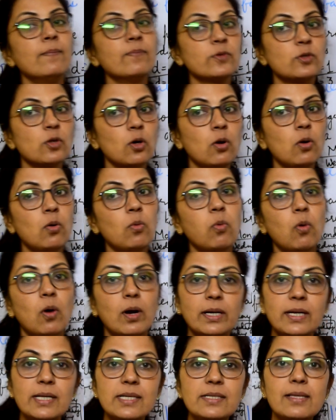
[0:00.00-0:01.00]
So
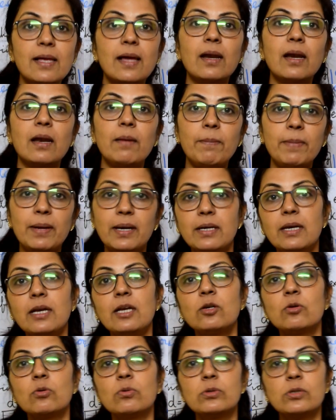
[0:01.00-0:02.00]
what is the
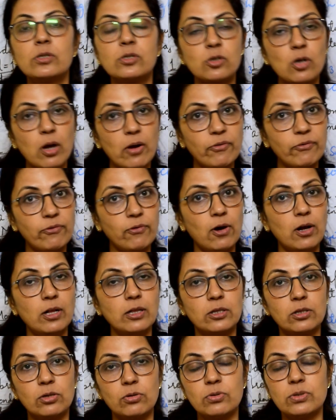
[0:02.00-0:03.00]
remedy to stop
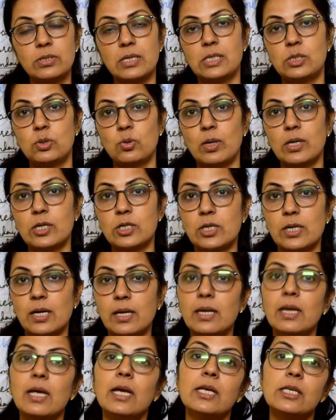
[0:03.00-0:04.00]
fall through
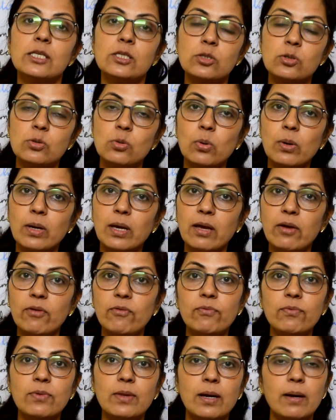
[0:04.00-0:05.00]
situation is to
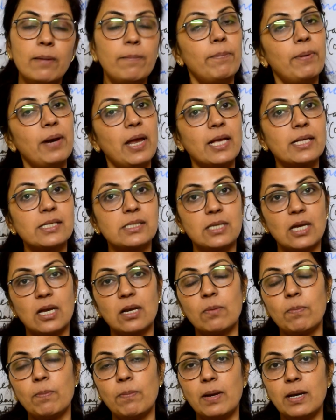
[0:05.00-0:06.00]
give the break
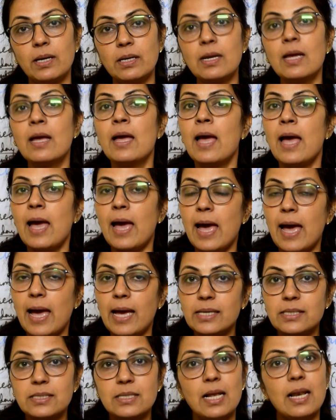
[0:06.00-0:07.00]
statement
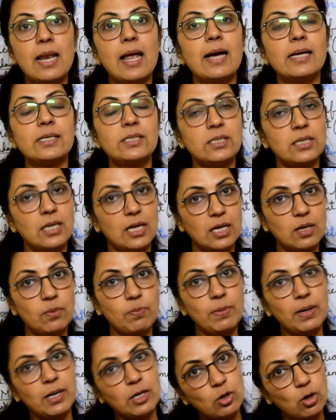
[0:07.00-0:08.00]
as the last
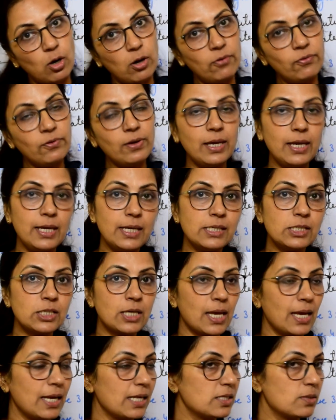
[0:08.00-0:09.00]
statement of
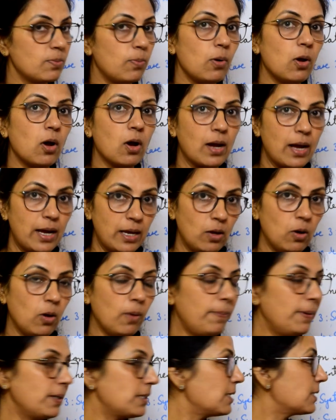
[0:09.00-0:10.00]
each case block. I
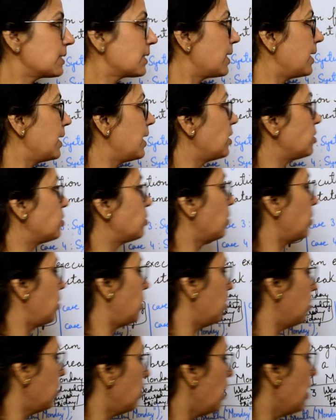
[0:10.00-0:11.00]
hope it is clear to
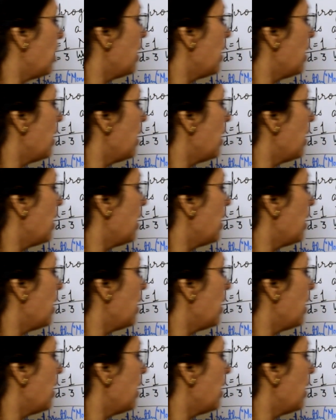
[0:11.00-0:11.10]
you.